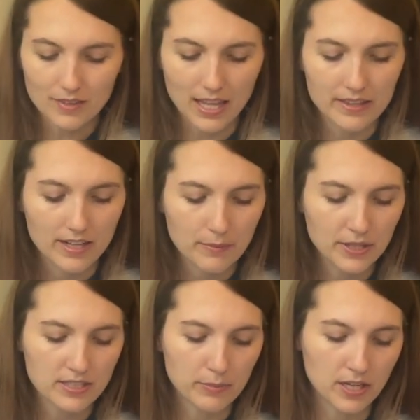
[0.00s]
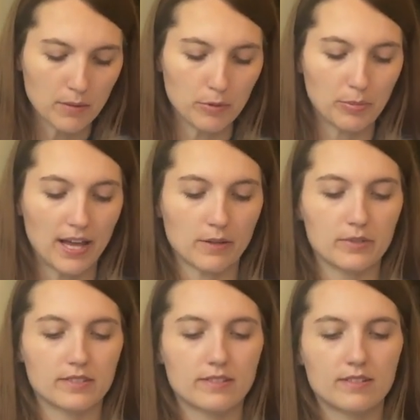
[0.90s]
And then I picked up a couple black
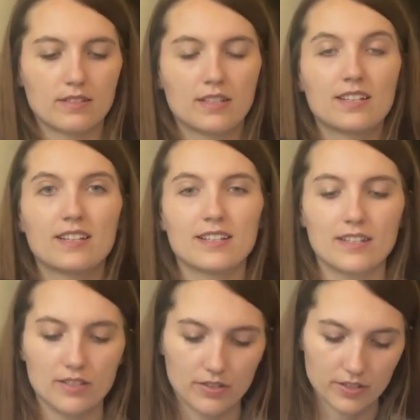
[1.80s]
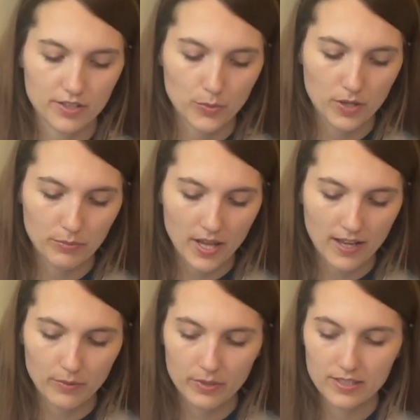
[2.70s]
ones. So there's one
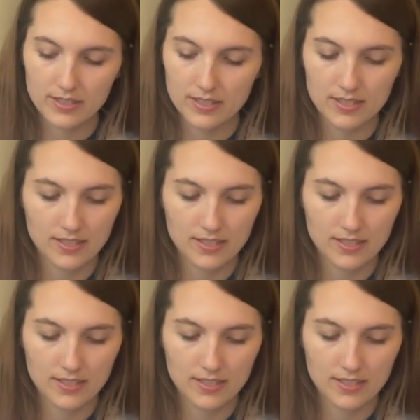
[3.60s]
black one.